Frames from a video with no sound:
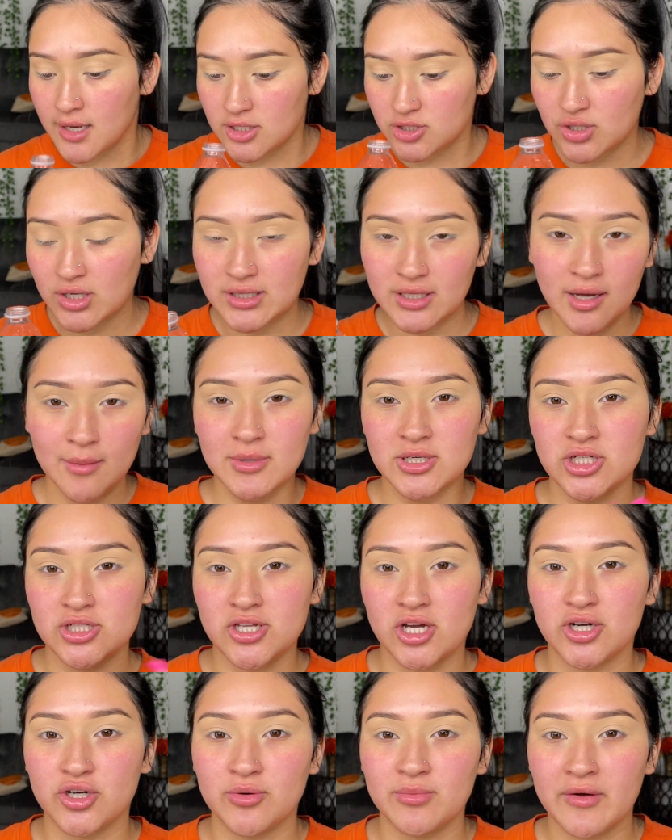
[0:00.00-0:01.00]
So I think I'm gonna just
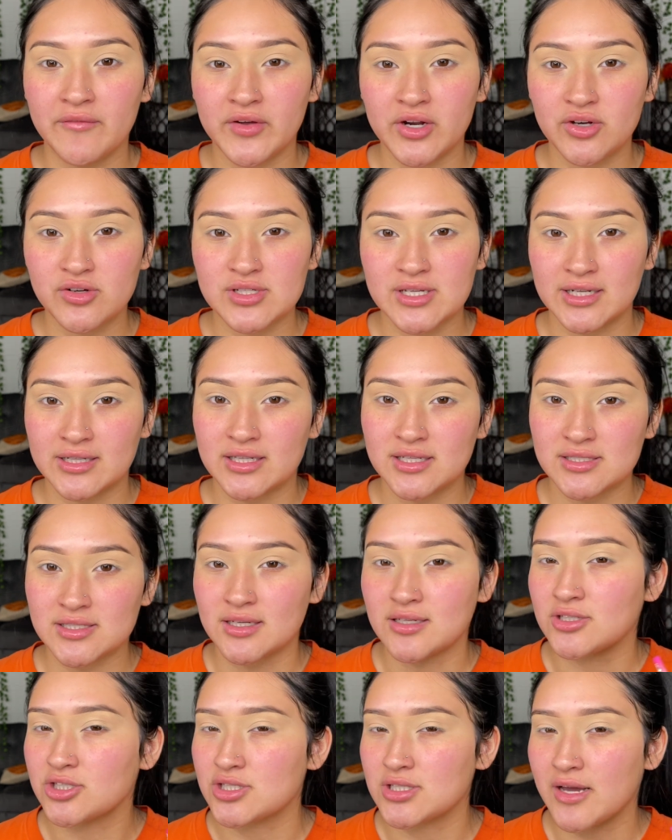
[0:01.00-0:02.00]
start doing my videos like this
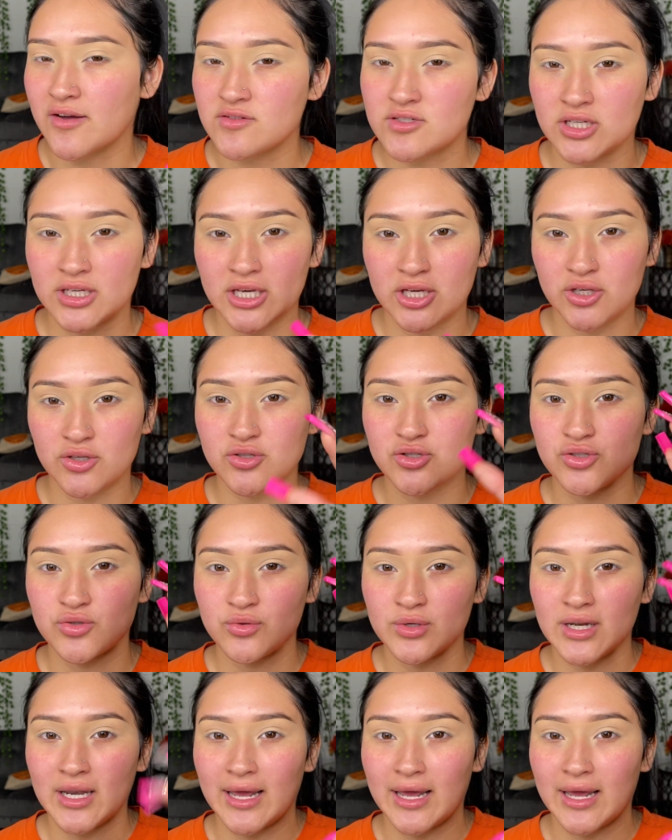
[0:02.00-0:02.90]
and just have to get used to it,